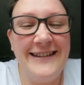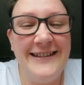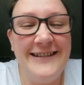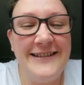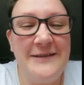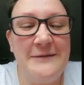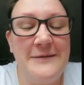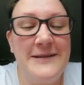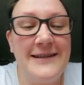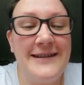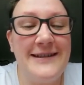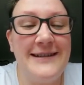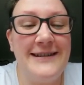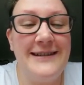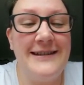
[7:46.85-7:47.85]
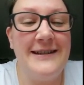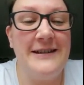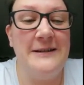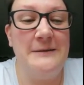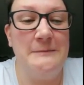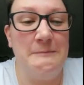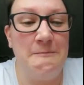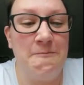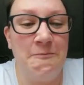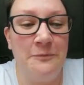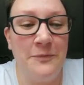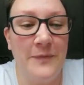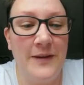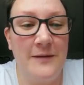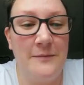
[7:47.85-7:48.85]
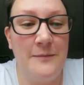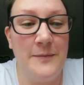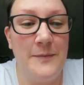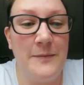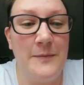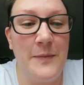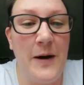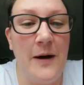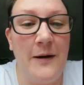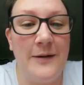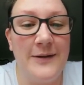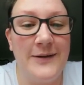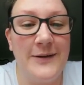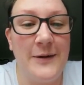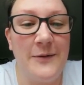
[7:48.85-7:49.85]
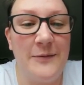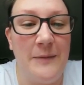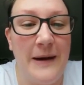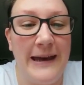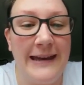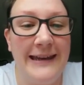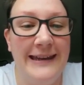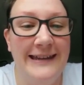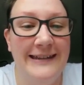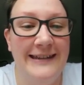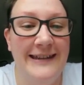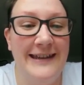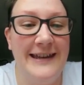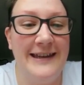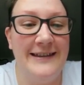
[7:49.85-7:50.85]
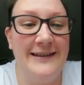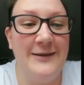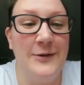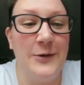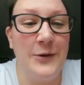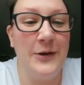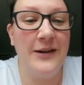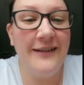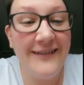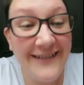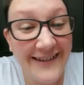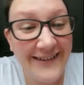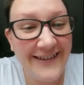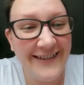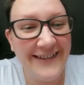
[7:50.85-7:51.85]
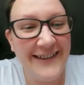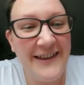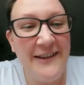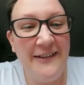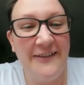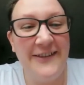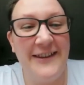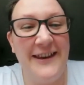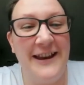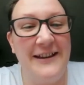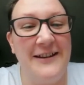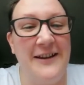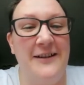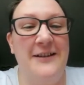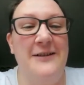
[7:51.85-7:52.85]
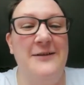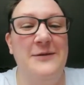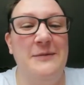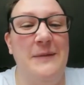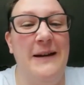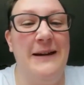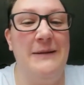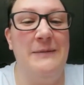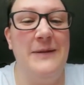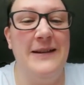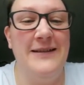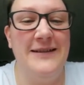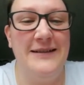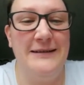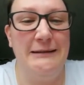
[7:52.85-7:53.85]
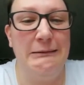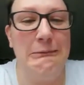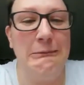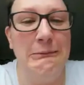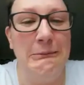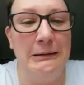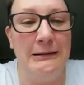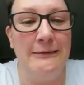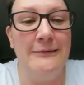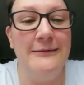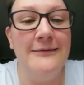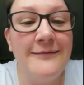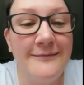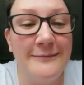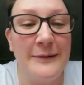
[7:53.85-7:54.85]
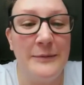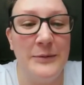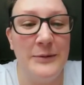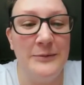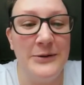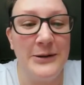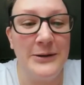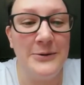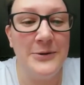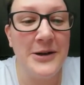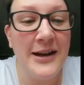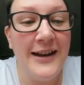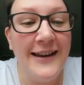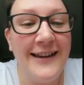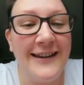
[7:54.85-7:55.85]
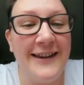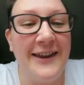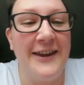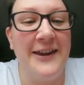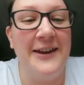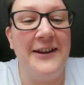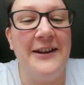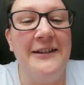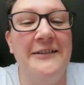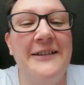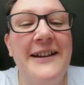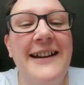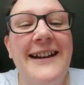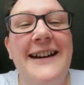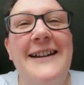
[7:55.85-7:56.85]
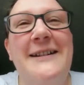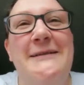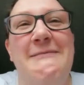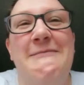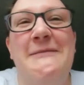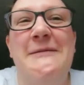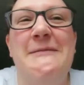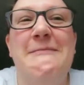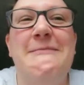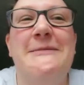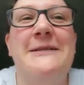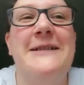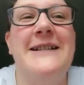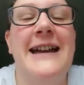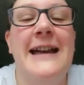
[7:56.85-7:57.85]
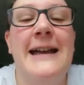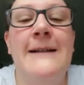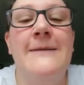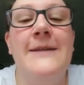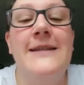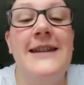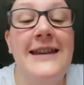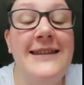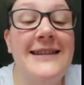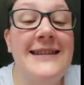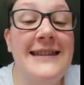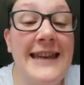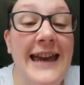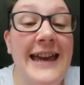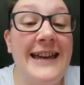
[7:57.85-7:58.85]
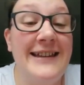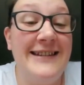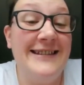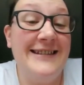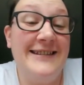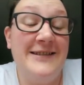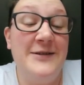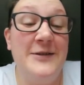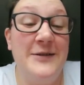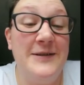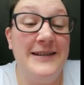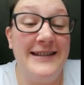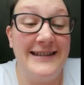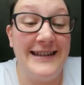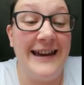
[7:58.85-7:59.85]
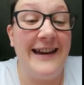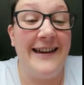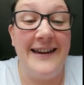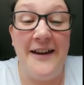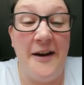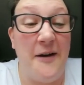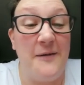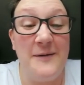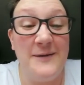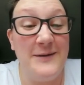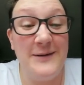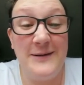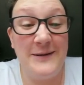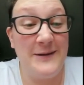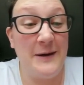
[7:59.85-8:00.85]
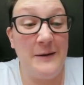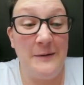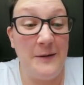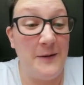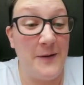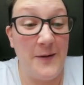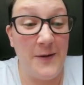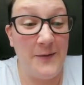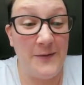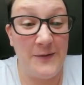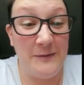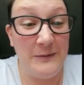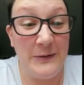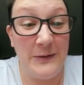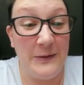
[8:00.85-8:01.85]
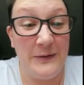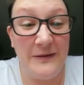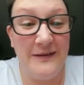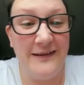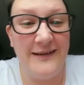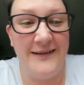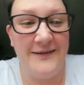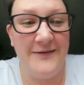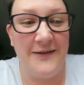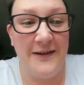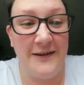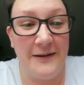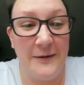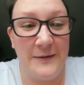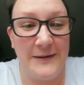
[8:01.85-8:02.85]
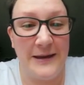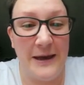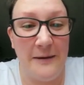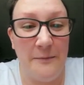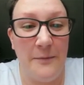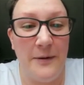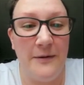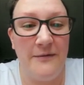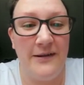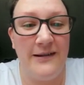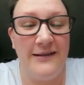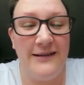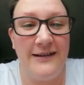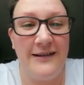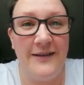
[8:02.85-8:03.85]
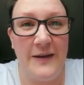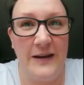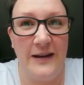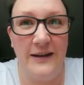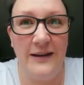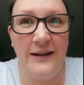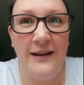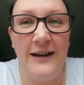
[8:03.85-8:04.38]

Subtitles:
there was parts of my look that I look back at pictures and think, oh my God. My bum's huge, you know, but in the during the day, I was just so over the moon at the fact that I was getting married. I think